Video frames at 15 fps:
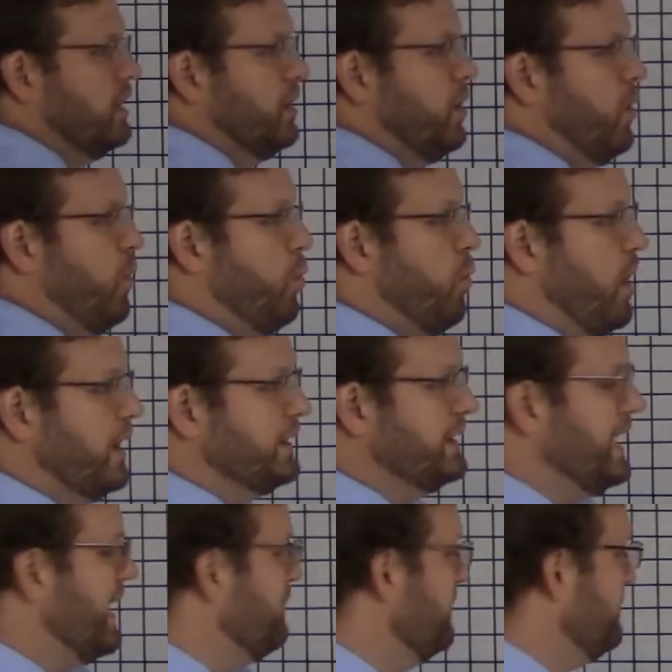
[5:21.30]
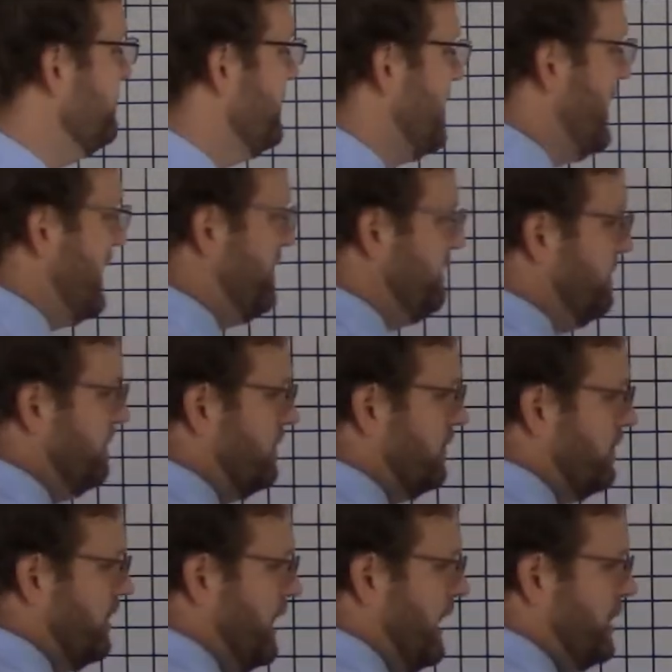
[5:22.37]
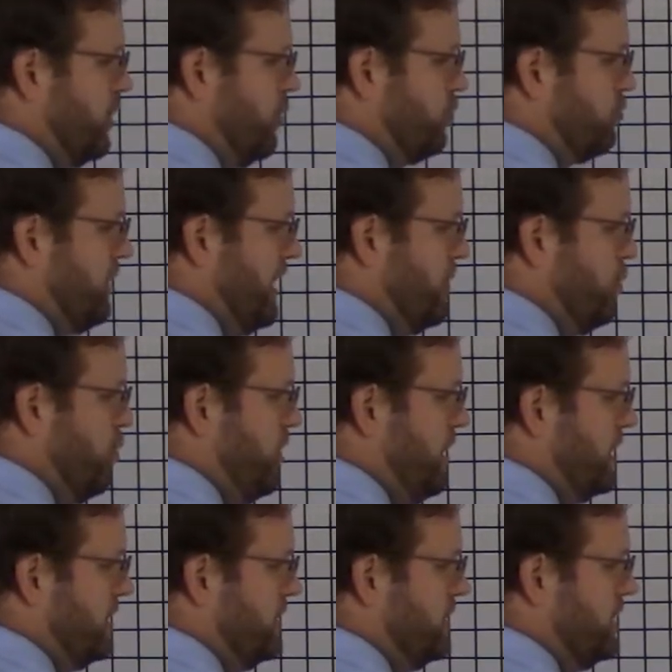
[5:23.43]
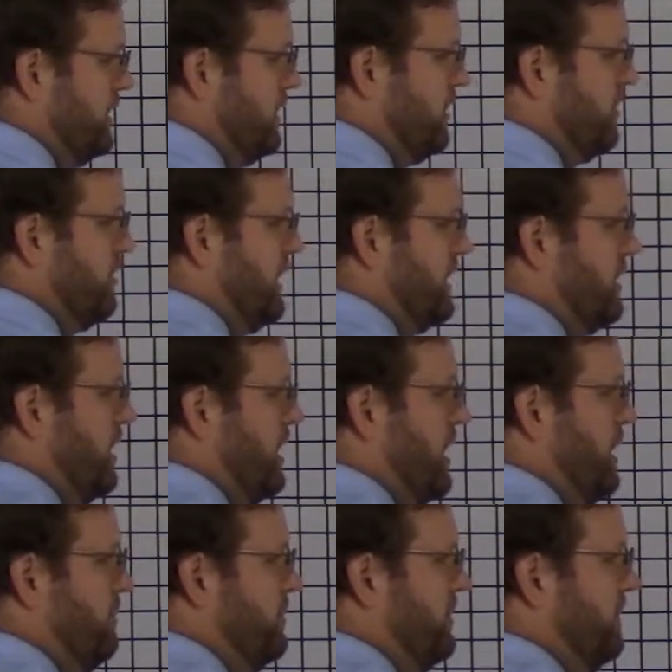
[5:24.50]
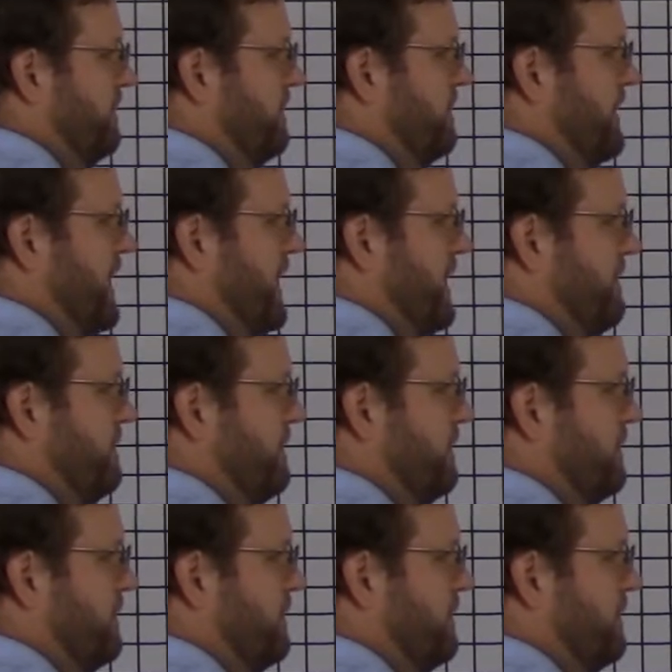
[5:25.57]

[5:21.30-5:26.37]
1, comma 5, I go right 1, then up 5.